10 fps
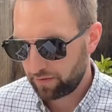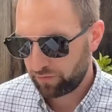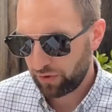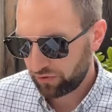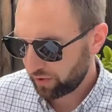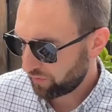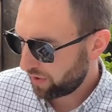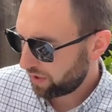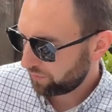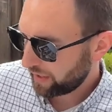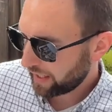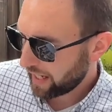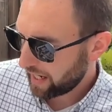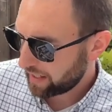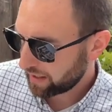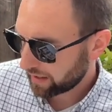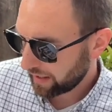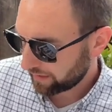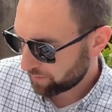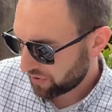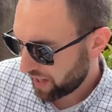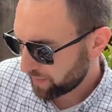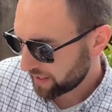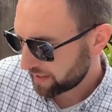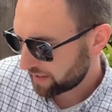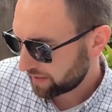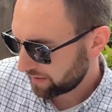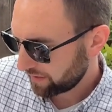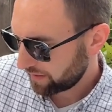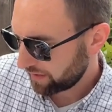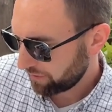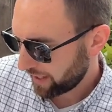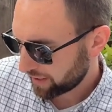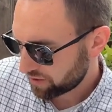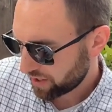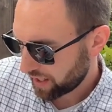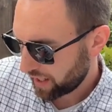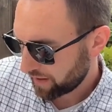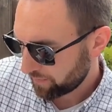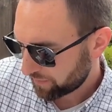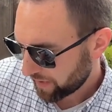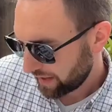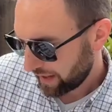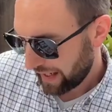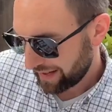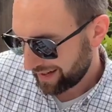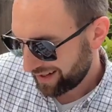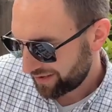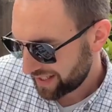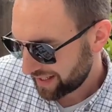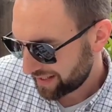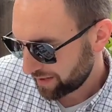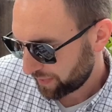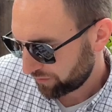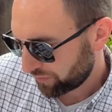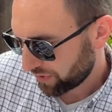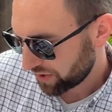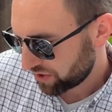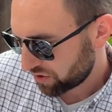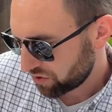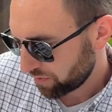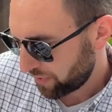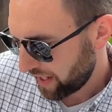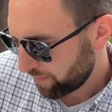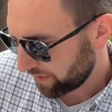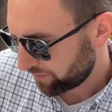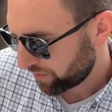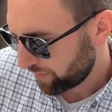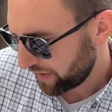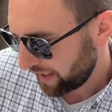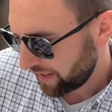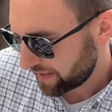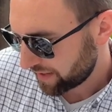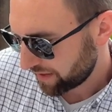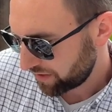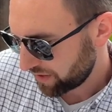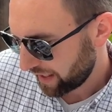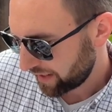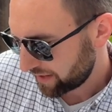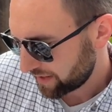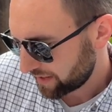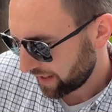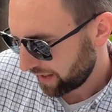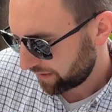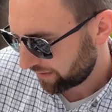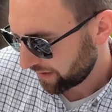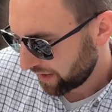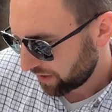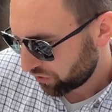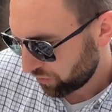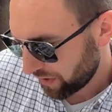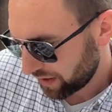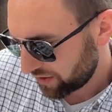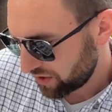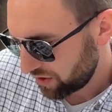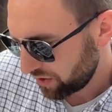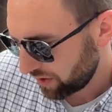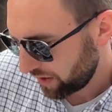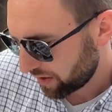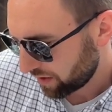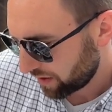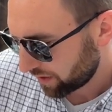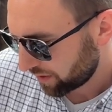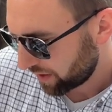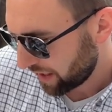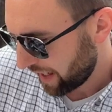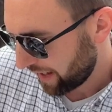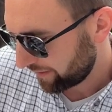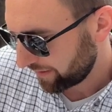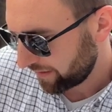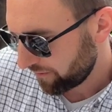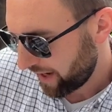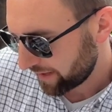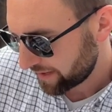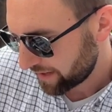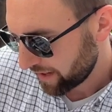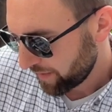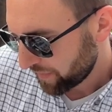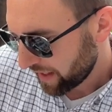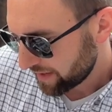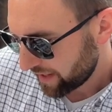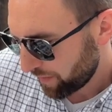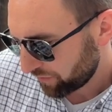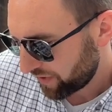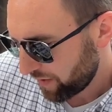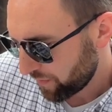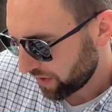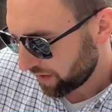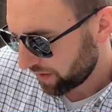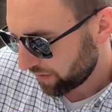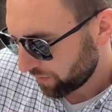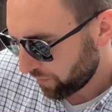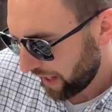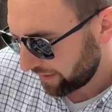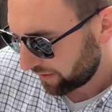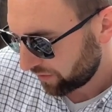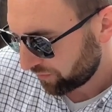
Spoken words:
first of all, we again get the premise. The wagon train, an irresistible force, drew people from the eastern United States towards newly conquered lands in the west. Some of them went to